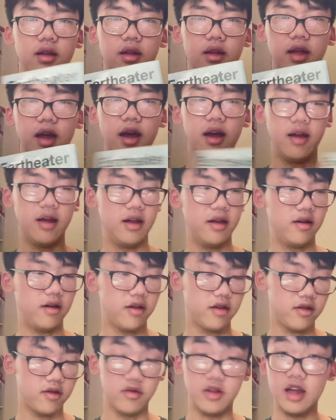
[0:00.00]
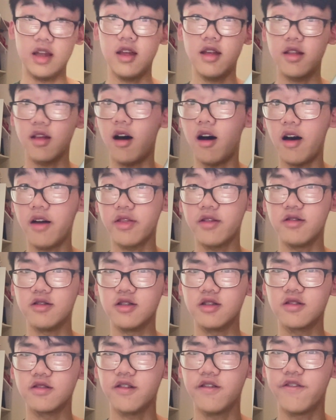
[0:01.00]
Yeah, and also this is the
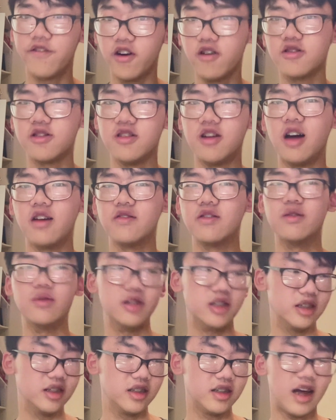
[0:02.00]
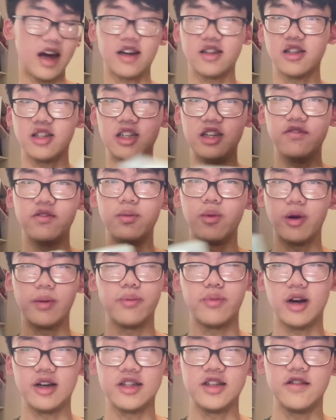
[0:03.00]
author's first novel, which is actually even more
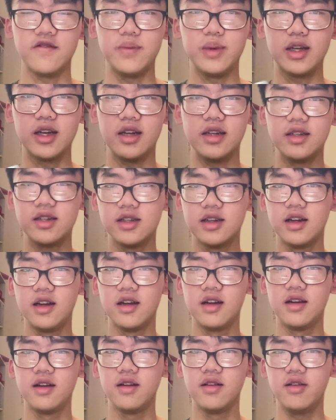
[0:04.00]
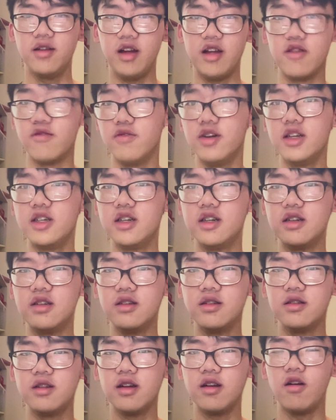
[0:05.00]
impressive because it's
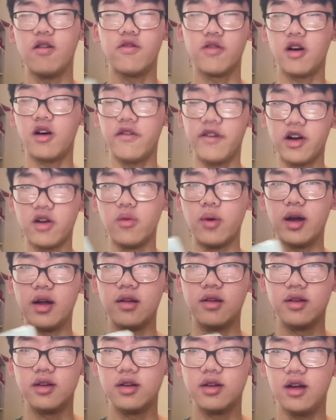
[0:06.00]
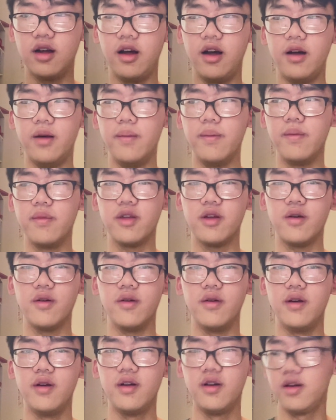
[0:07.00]
written overall very well.
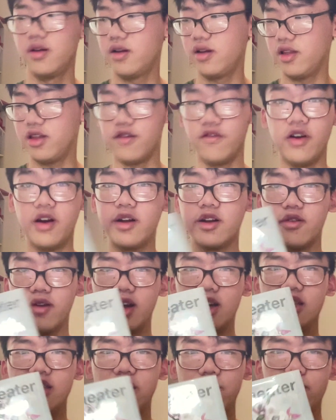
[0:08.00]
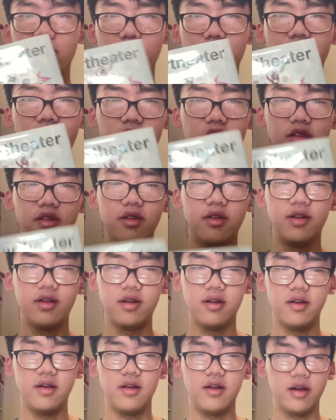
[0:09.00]
So it's a very great debut novel.
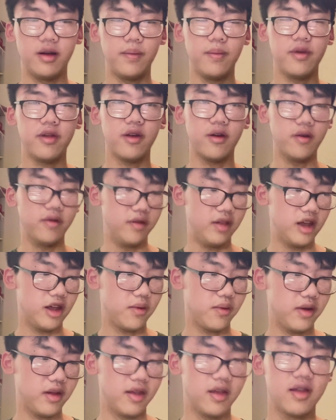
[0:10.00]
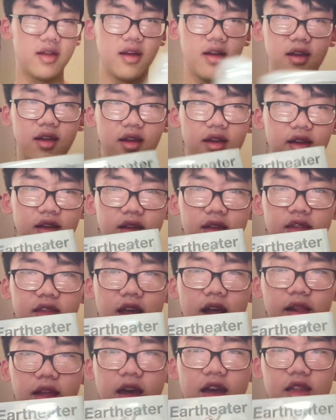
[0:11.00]
Yep. So this was
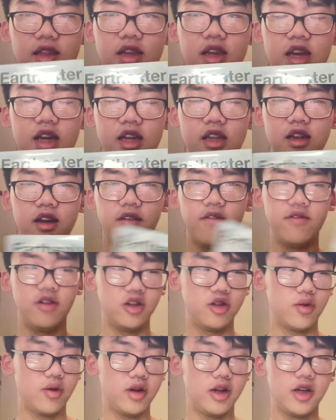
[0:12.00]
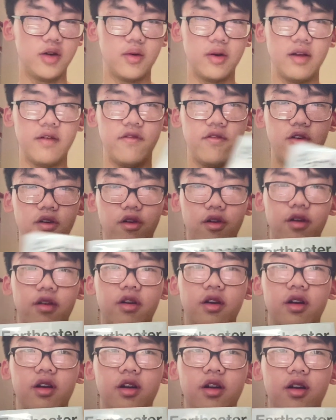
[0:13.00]
Cell 18 of the 2024
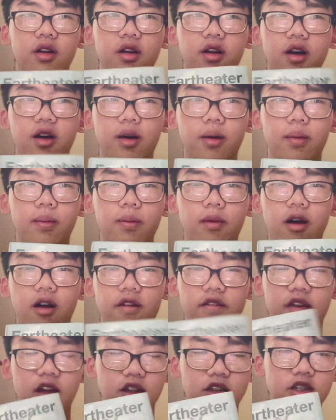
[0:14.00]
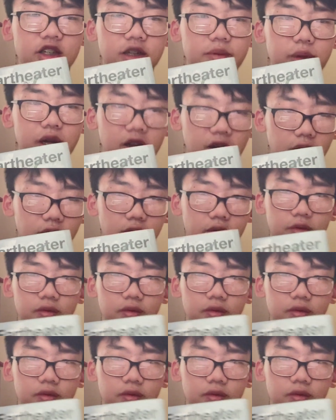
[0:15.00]
R Fantasy Bingo.